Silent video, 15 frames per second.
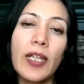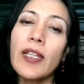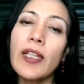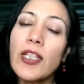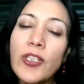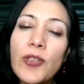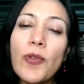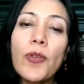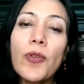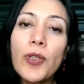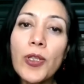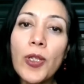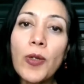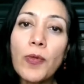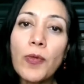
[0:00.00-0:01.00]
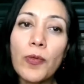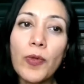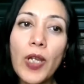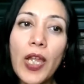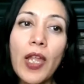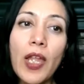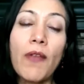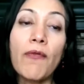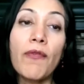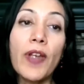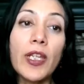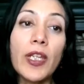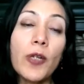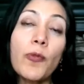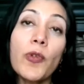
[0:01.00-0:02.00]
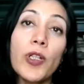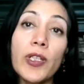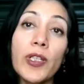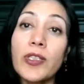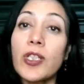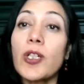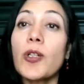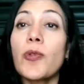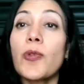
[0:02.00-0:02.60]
And as you all know, whenever there's a